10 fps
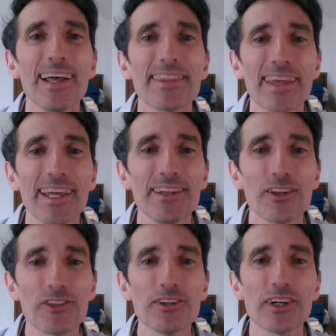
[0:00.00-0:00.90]
Then the
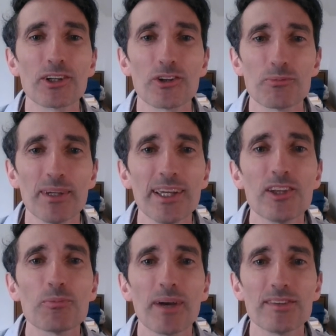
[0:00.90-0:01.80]
third dichotomy is
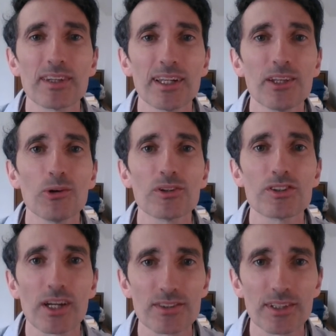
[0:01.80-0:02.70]
basically your
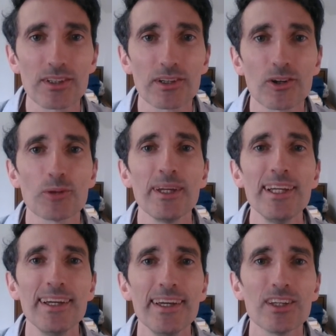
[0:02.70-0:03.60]
judging dichotomy.
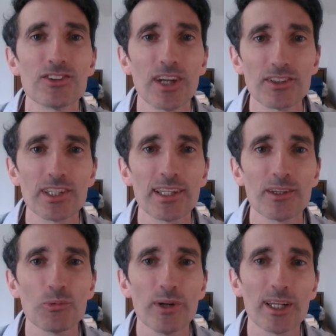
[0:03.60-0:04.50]

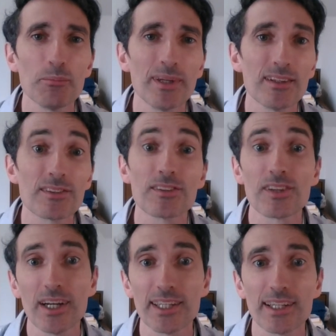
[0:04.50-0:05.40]
Judging really means
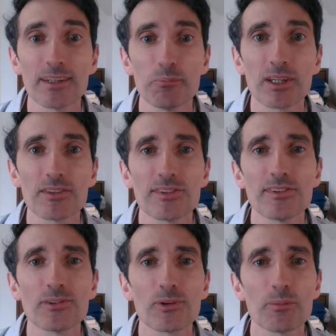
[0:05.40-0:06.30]
deciding, because this
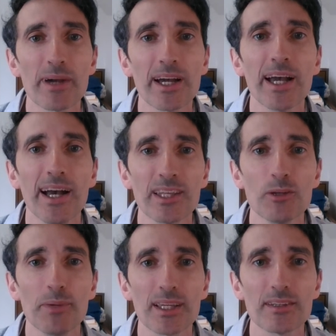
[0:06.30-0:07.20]
is all about how you
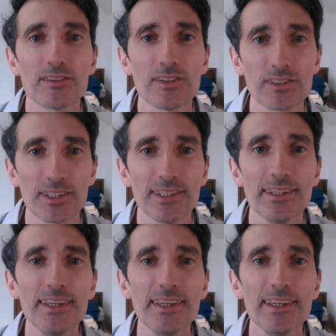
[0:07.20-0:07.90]
make a decision.